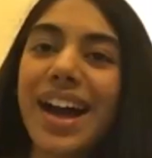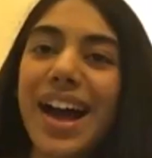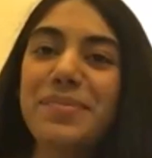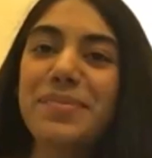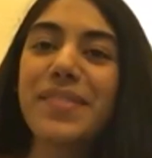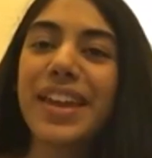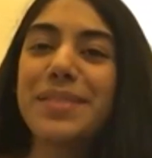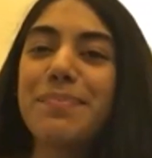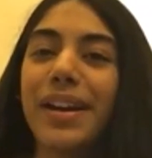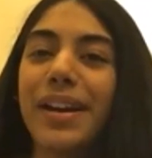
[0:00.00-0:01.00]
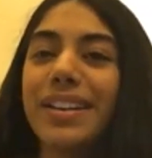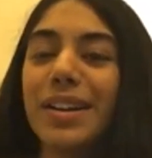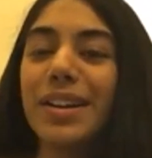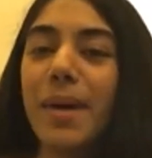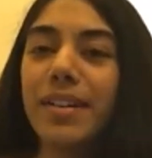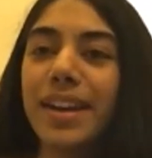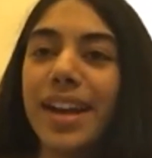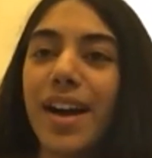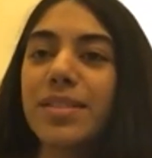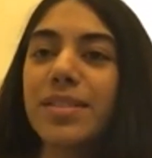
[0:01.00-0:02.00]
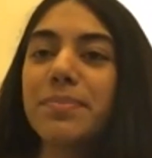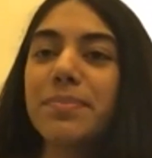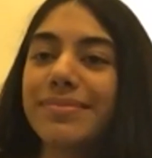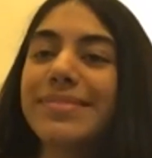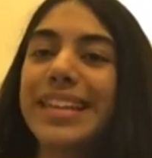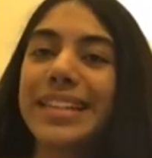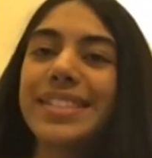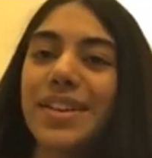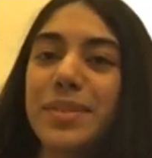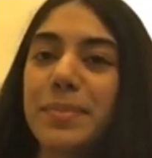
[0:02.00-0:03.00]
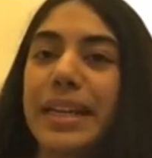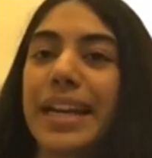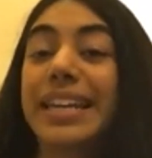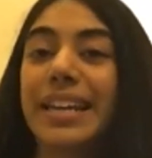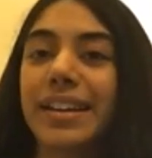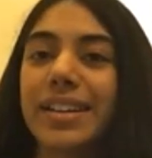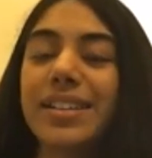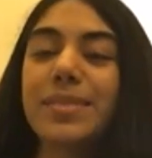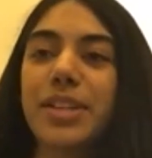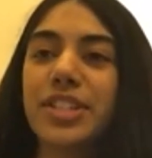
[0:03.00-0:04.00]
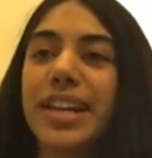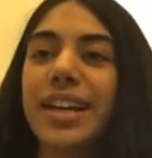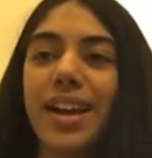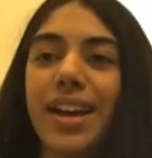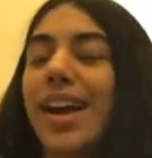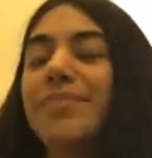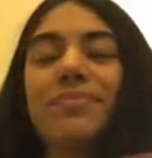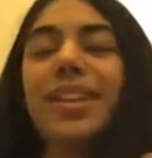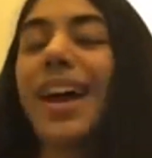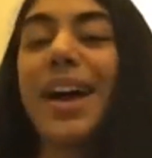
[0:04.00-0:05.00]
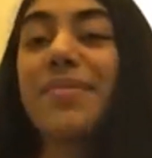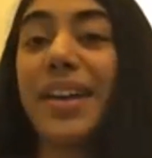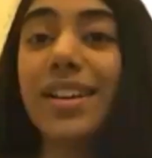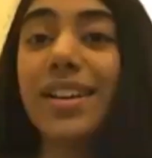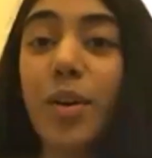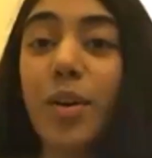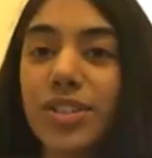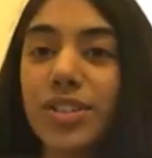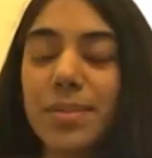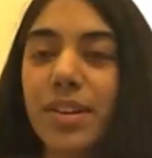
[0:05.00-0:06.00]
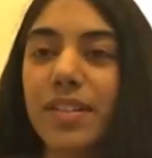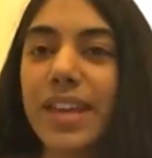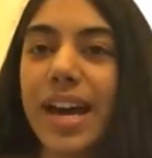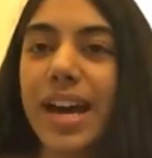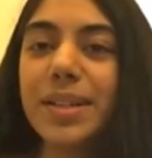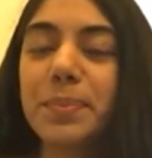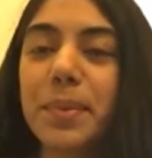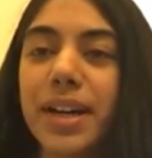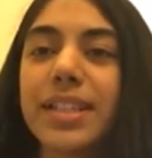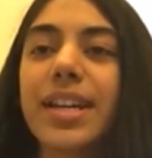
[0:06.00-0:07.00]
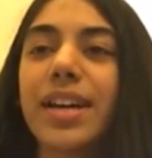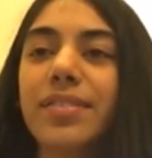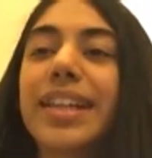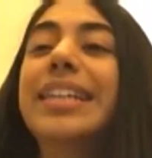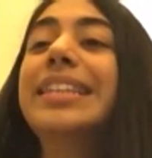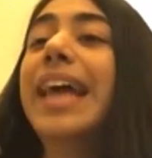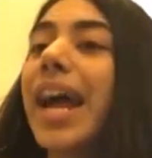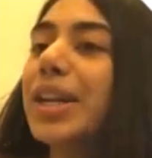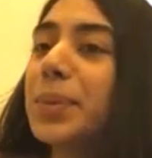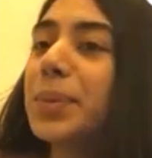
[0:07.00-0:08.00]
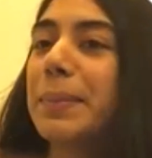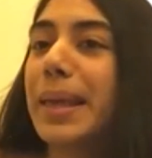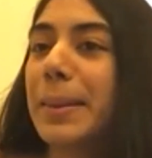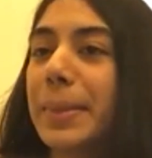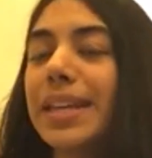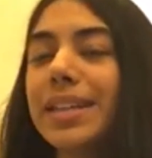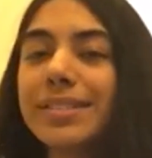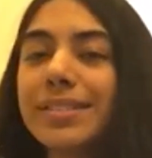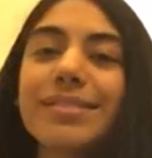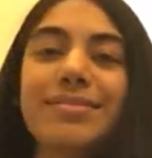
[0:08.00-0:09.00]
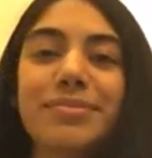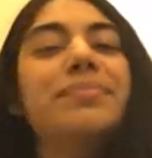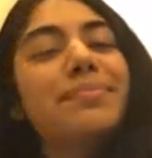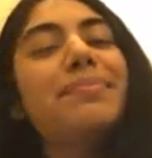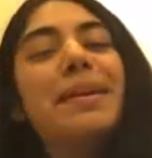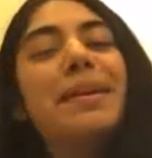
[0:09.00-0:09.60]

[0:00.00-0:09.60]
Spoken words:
way, I'm very particular about like how the like stuff is being like taken, especially like I'm very conscious about all of that. But yeah, I feel like in that way, maybe me.